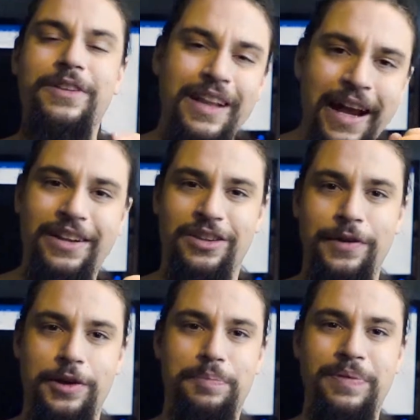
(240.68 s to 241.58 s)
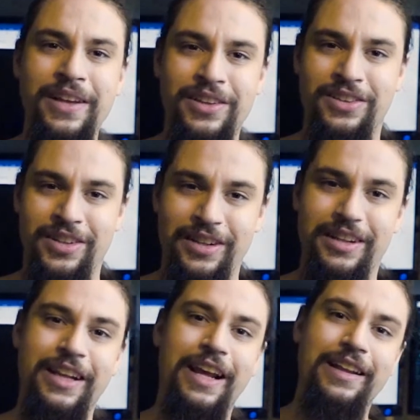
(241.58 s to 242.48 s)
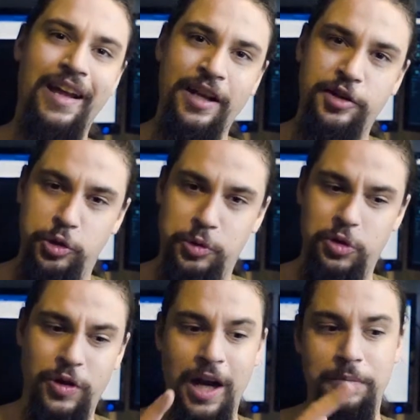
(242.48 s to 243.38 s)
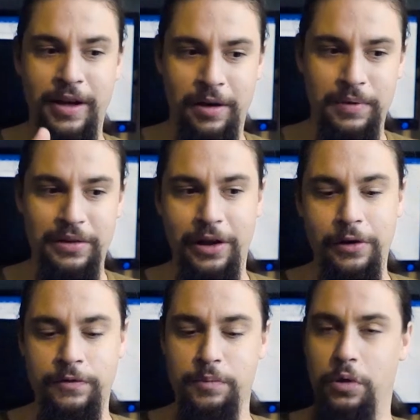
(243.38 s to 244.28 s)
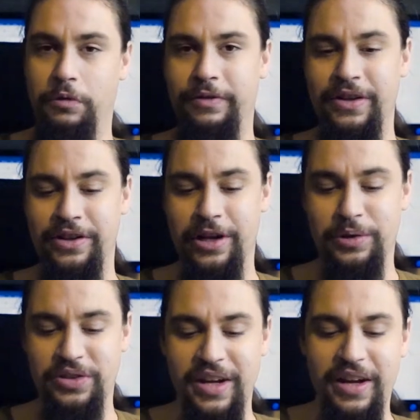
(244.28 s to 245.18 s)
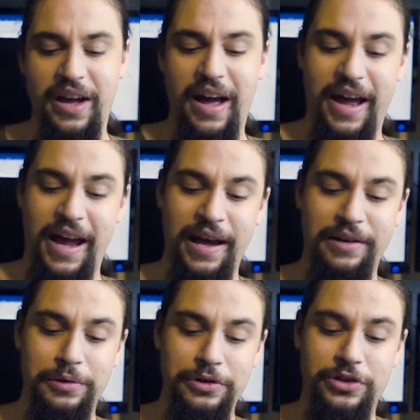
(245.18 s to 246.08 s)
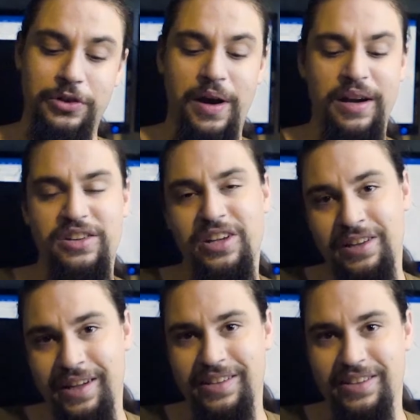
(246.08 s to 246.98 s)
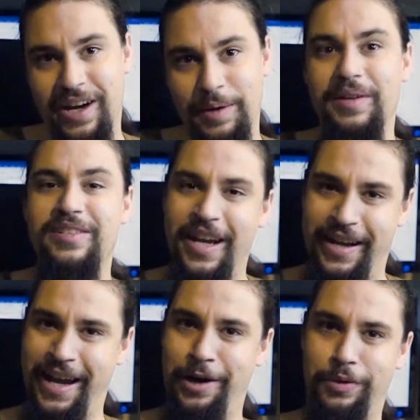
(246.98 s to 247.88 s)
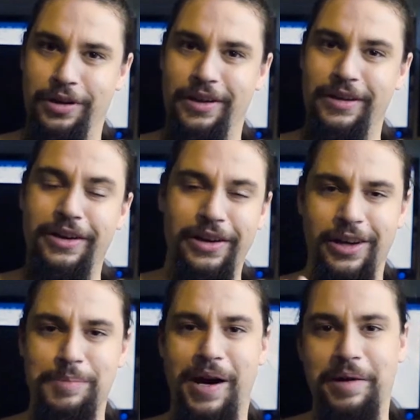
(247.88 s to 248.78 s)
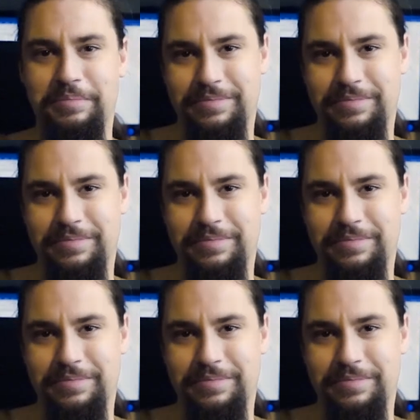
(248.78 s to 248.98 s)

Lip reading: you like this video, please consider clicking like and subscribe down below for more videos. And also, until next time, take care of one another. Goodbye.